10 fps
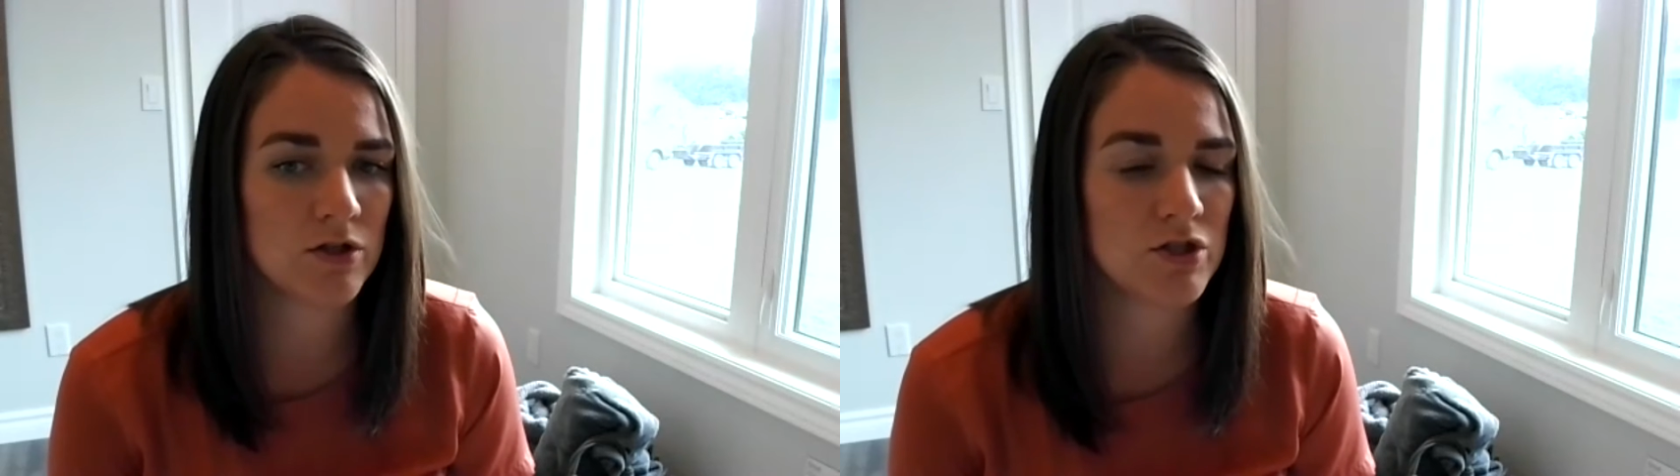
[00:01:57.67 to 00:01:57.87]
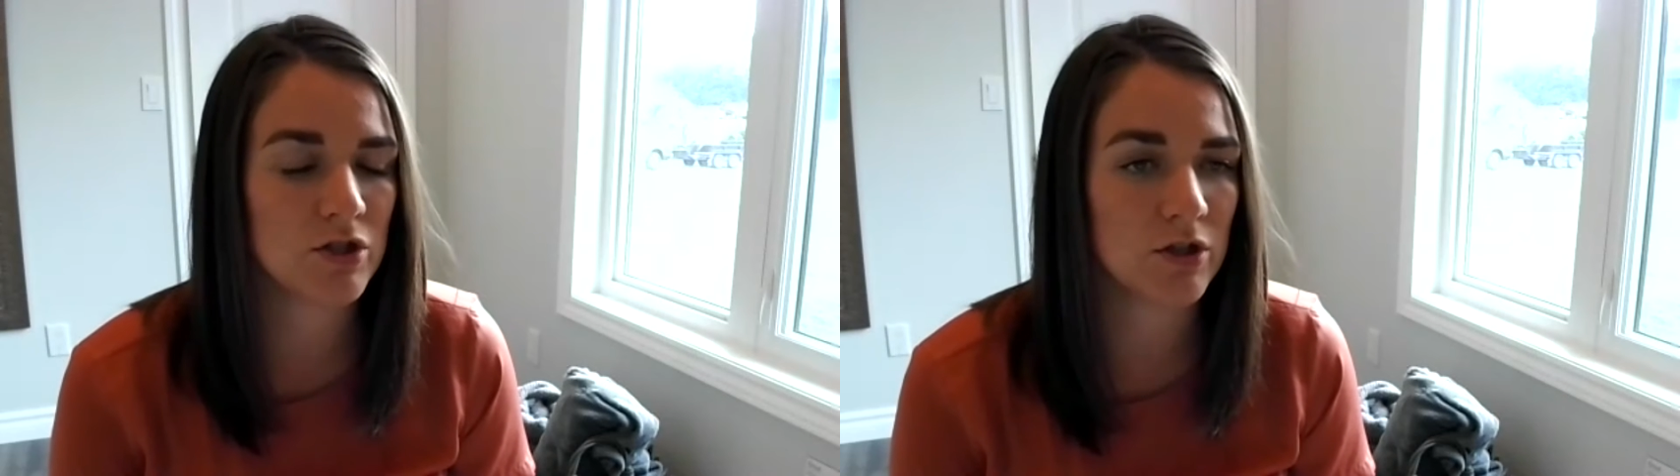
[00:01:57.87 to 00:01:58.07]

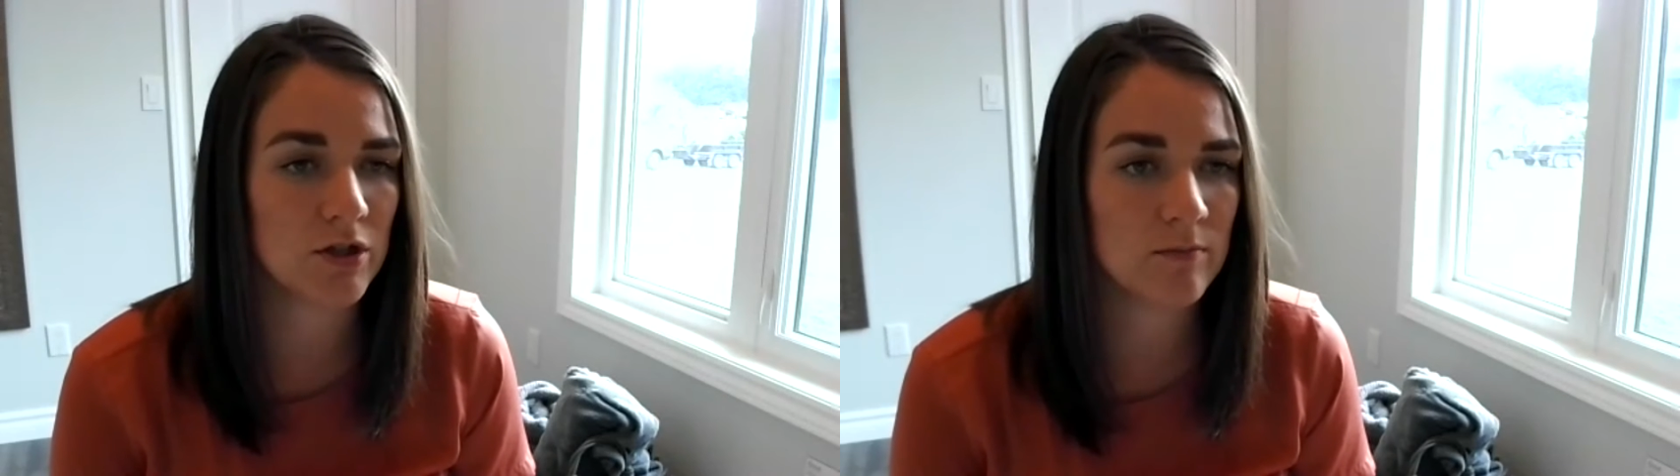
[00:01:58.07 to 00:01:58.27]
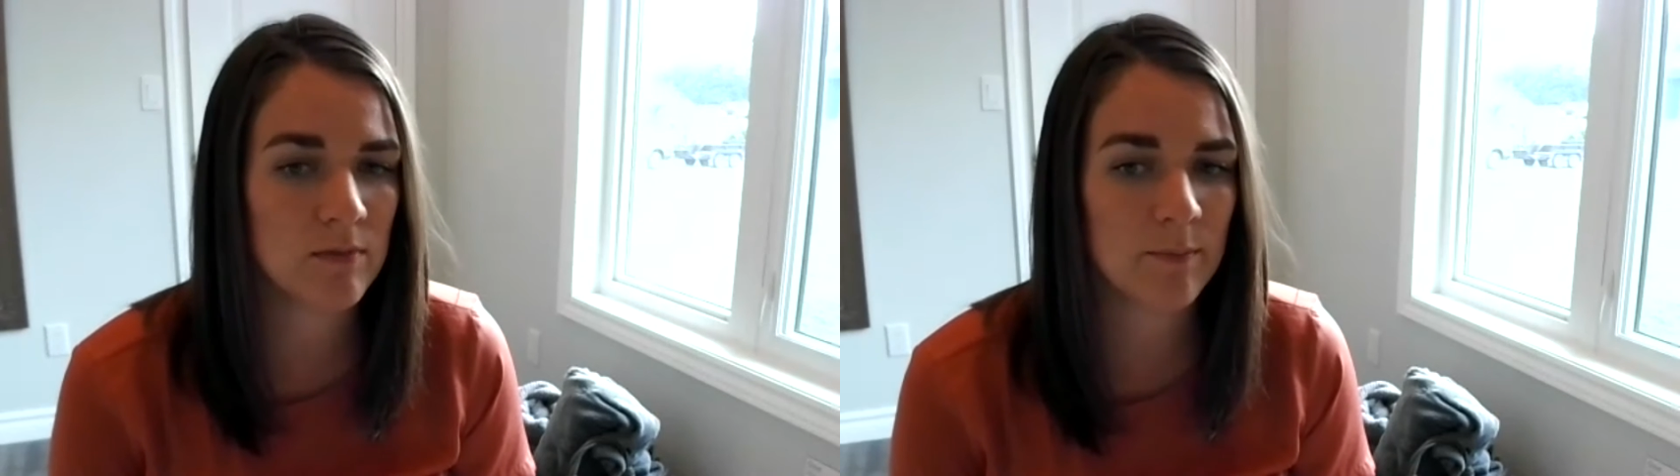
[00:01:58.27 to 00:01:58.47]

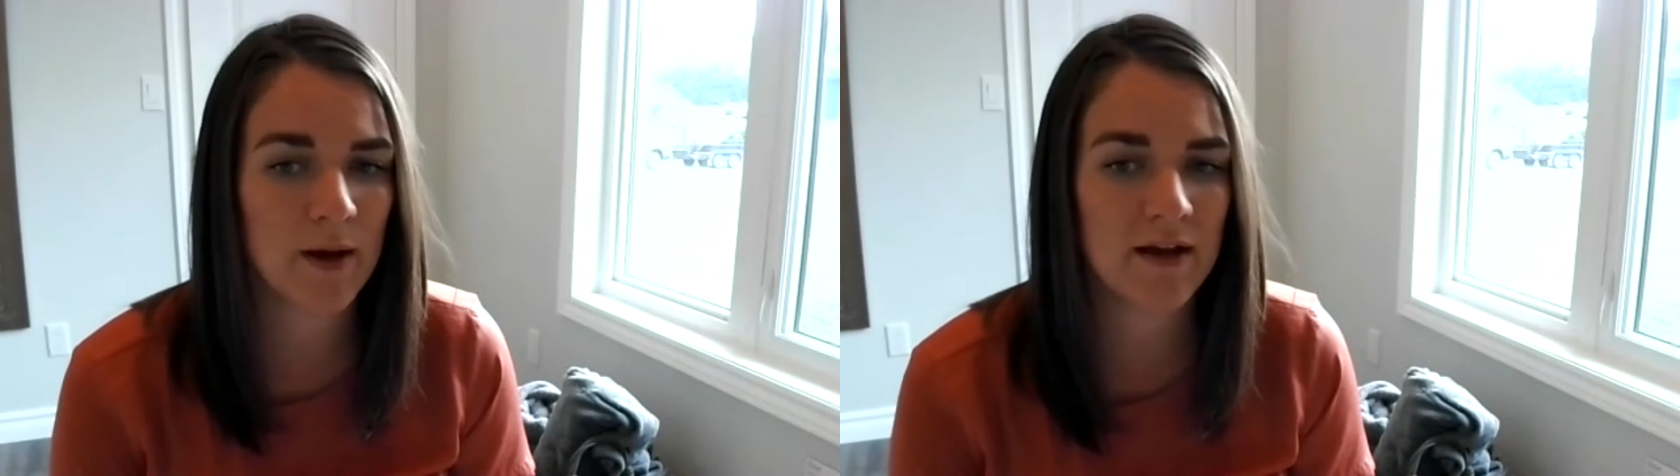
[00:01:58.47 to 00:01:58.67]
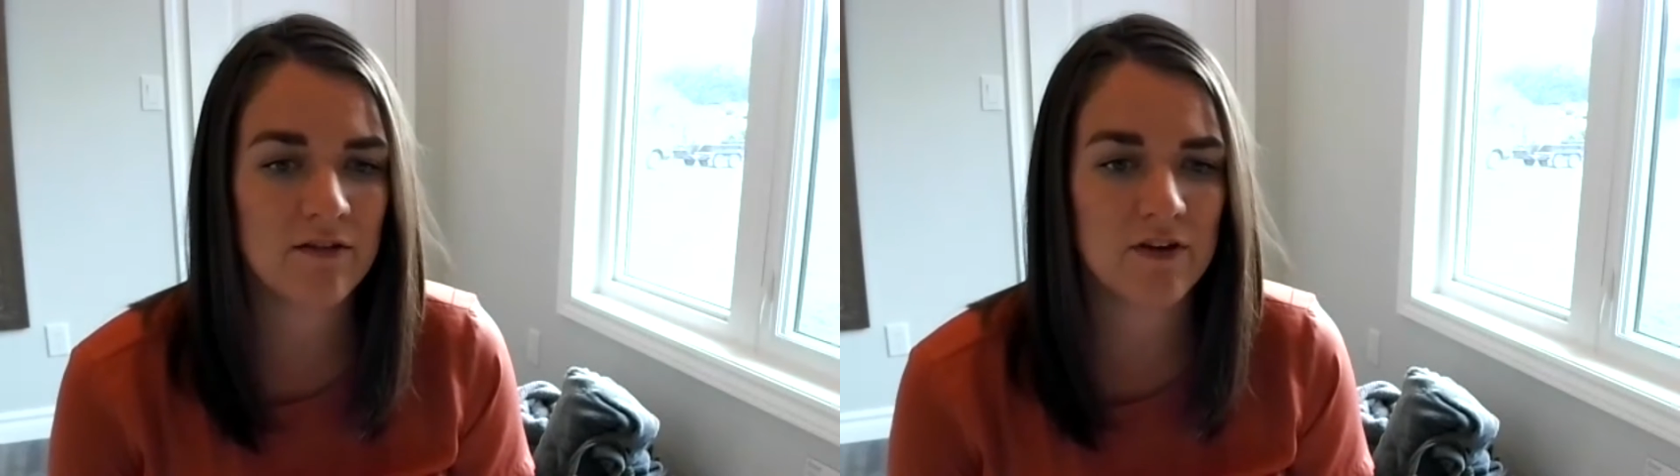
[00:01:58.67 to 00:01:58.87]
term
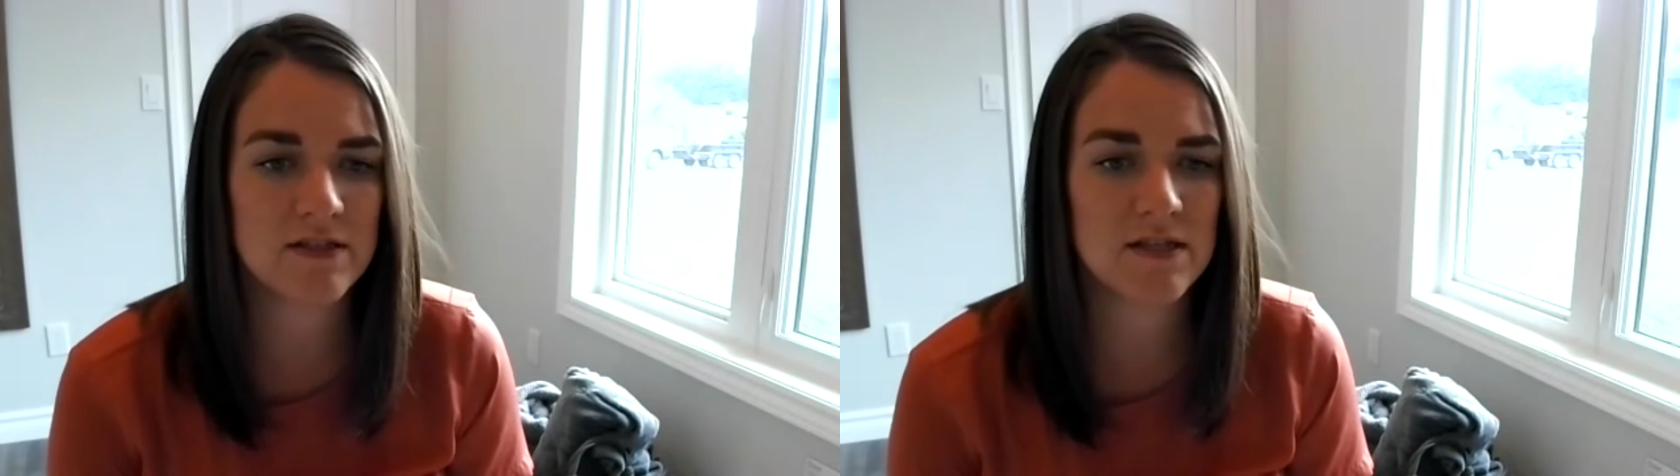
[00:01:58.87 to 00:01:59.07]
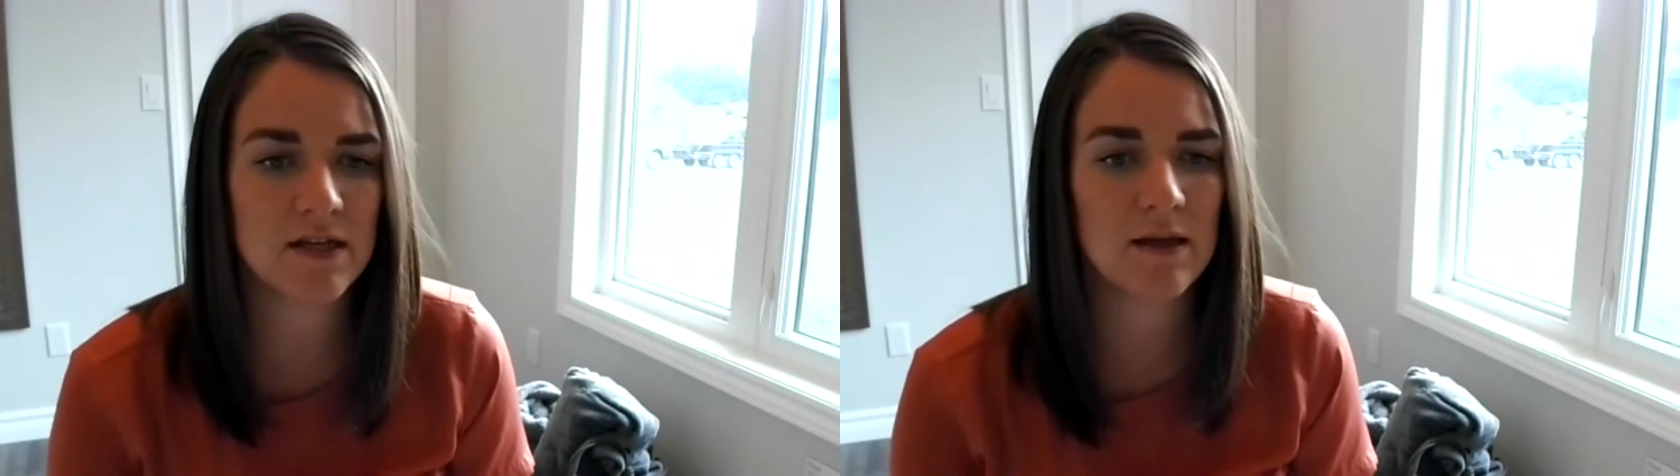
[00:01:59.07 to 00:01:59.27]
by
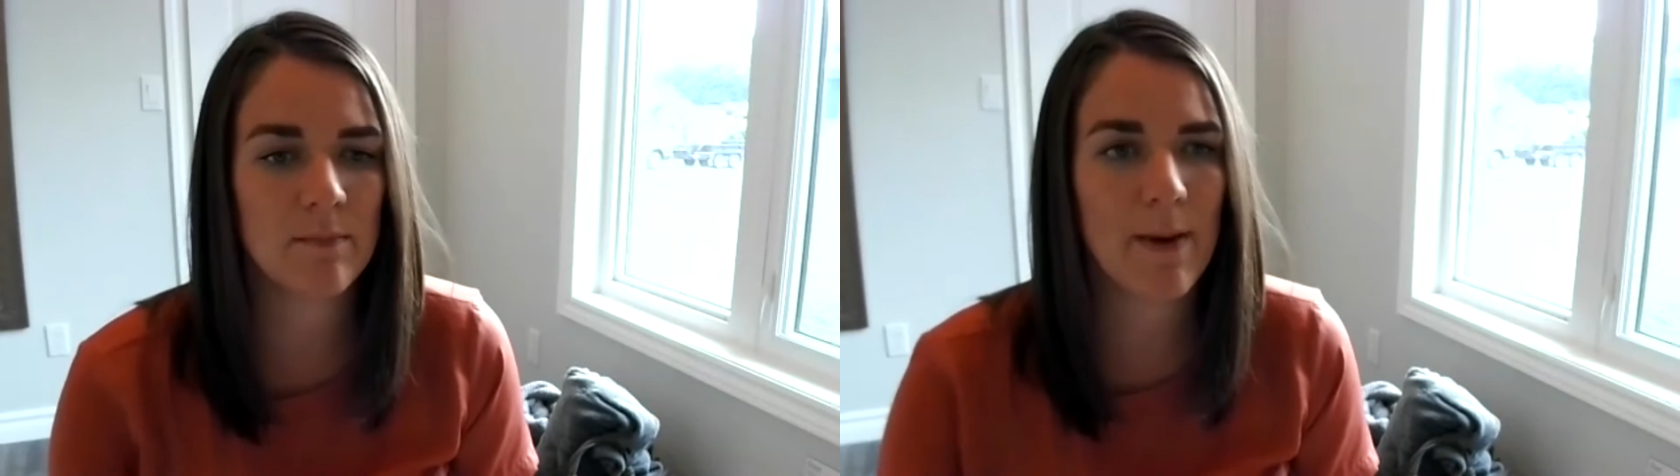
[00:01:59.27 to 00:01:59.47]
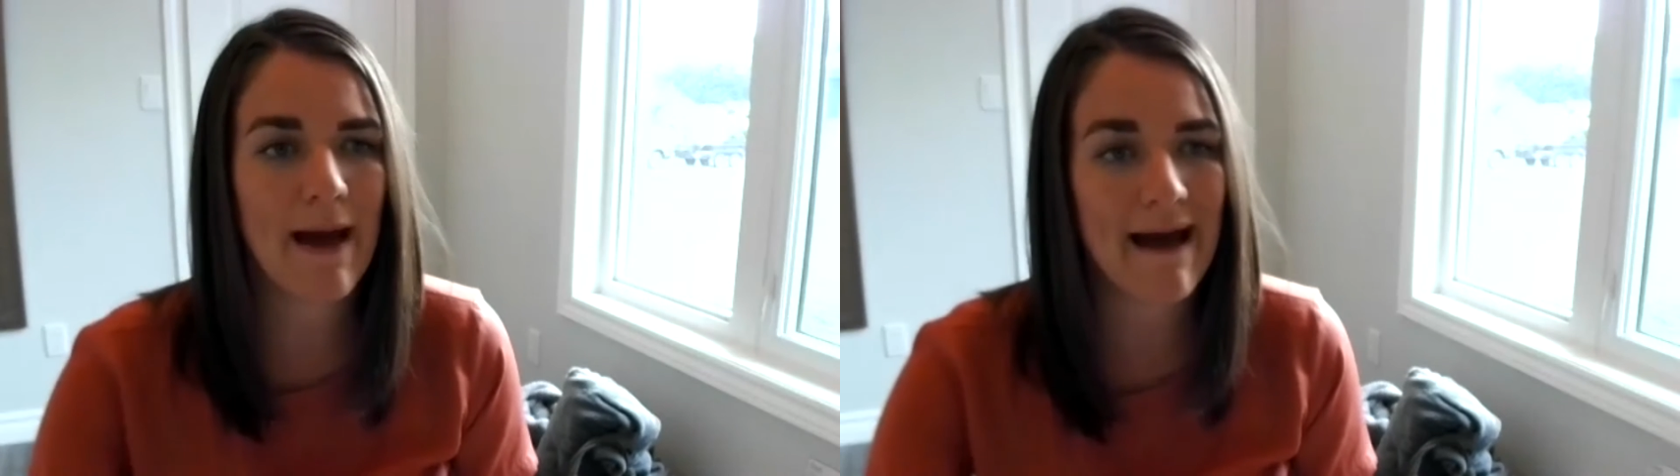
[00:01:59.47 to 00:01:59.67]
investing in
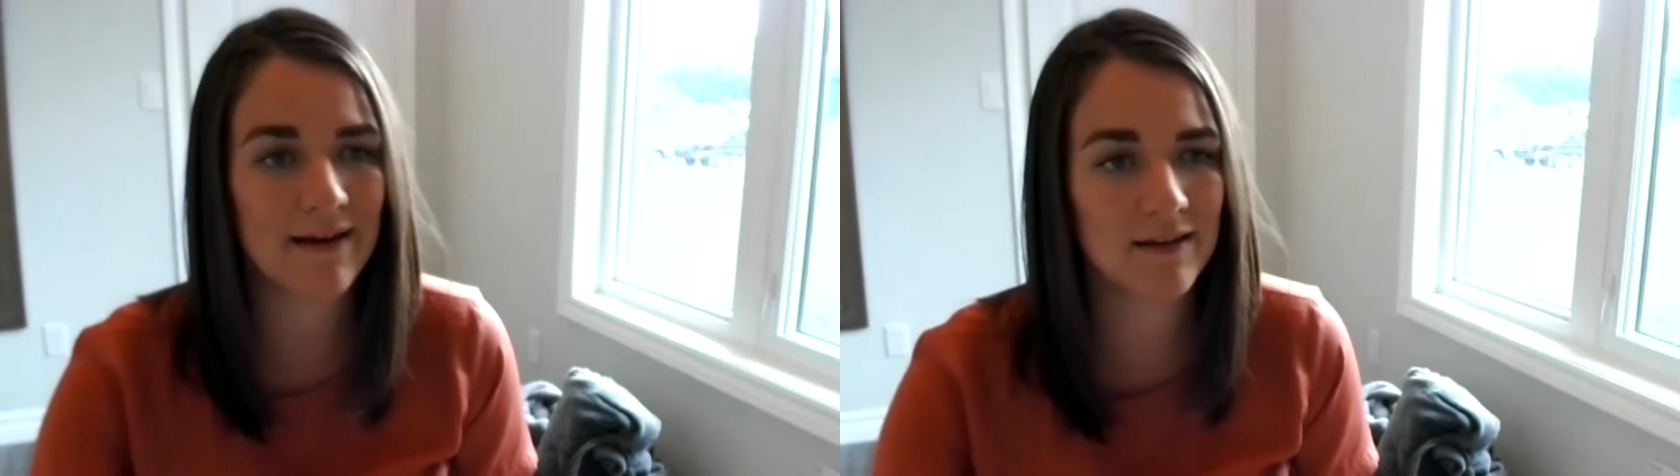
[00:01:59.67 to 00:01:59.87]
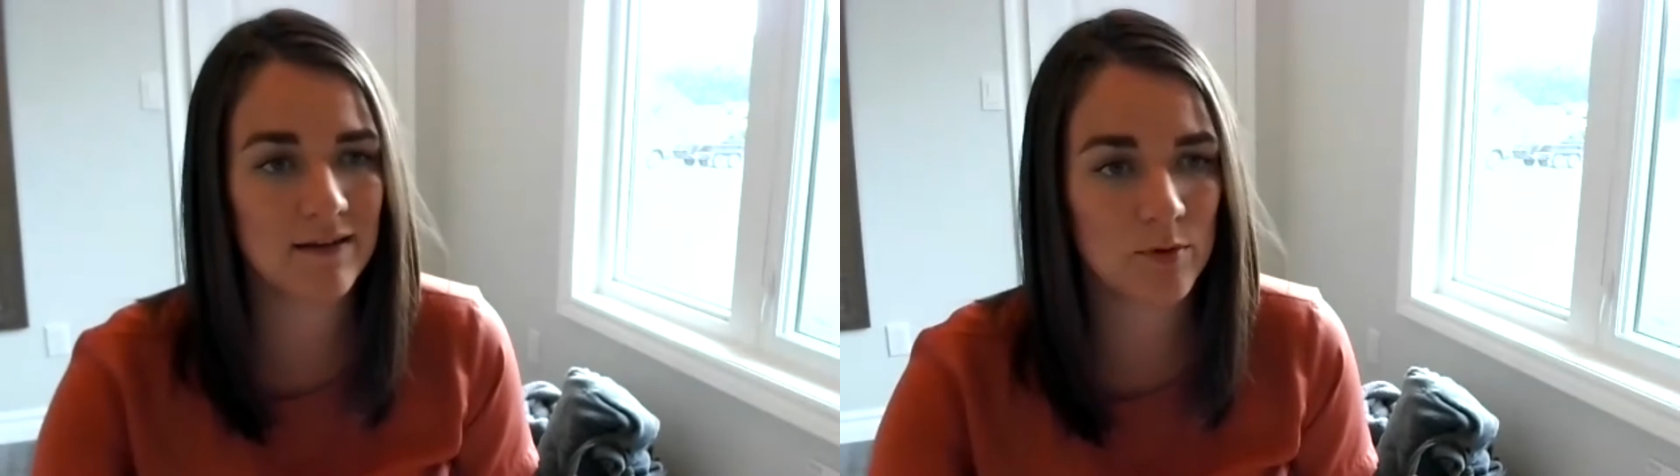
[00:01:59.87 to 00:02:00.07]
padded,